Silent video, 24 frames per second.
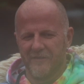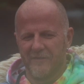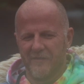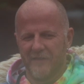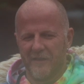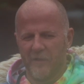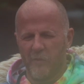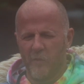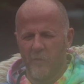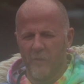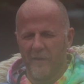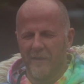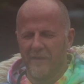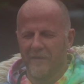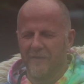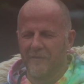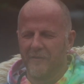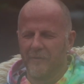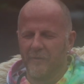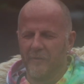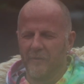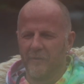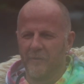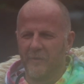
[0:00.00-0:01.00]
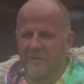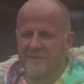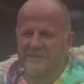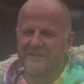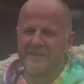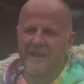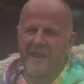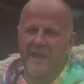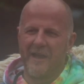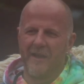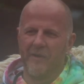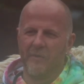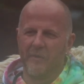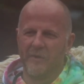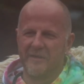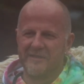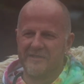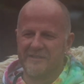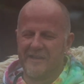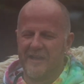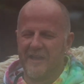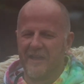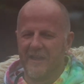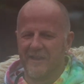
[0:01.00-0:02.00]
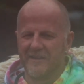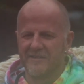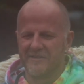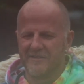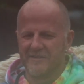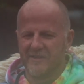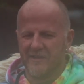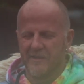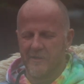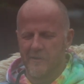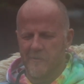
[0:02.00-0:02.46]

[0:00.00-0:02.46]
like what's next.